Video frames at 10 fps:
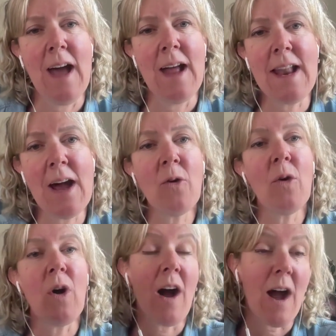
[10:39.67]
Now,
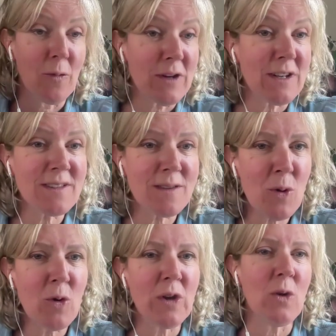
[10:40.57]
I want to
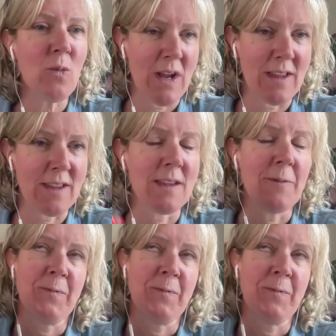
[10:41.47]
support you with